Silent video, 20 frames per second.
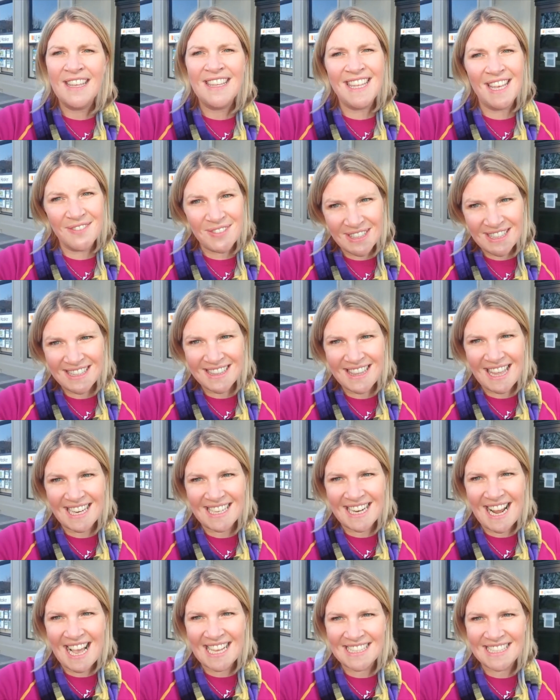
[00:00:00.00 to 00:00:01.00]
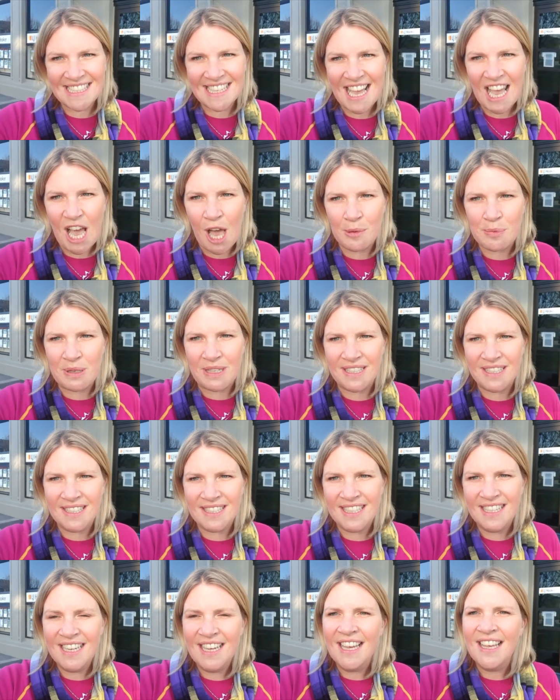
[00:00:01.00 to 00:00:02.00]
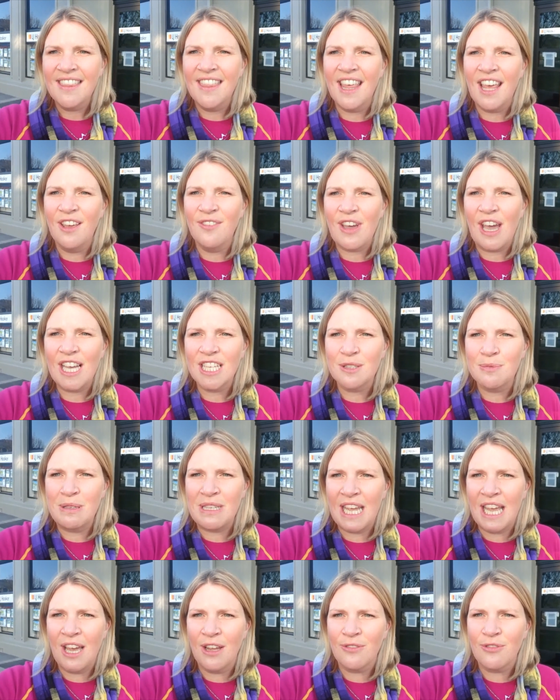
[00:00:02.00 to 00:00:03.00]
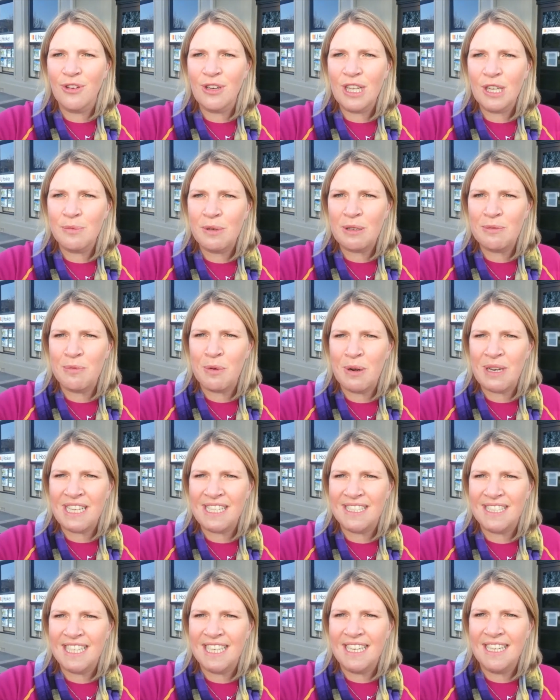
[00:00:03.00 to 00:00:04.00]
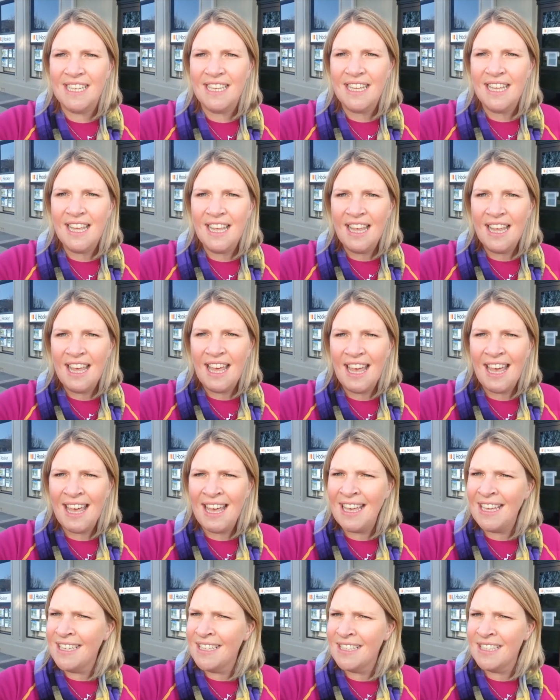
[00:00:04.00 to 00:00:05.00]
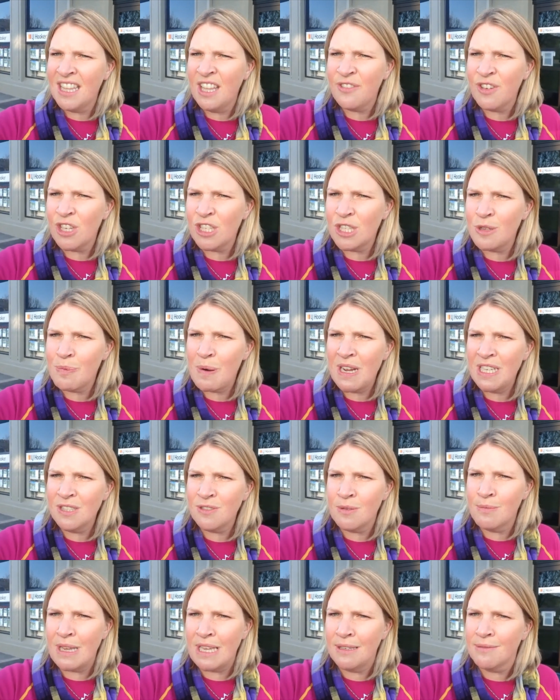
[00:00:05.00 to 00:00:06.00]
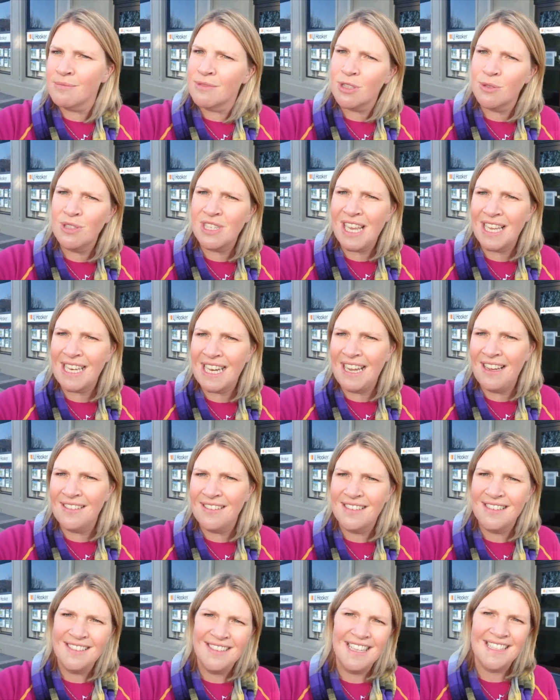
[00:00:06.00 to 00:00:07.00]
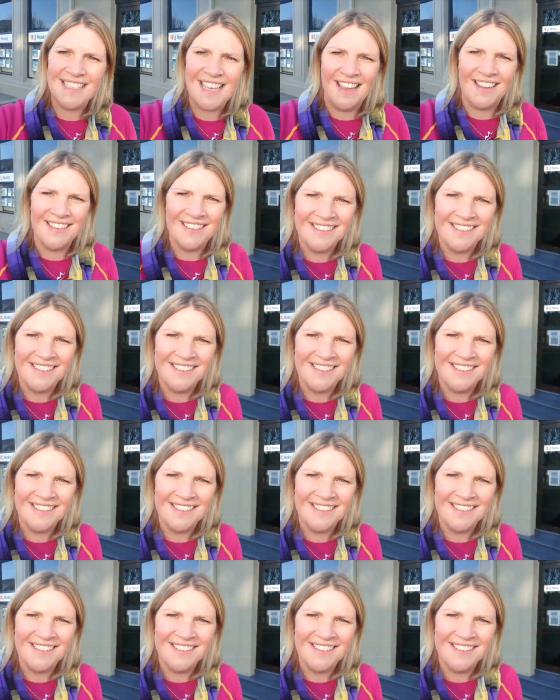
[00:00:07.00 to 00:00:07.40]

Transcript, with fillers: Given that it hasn't happened, they've asked me down for a little bit of morning tea and they've got a surprise for me. Should we check it out? Let's go.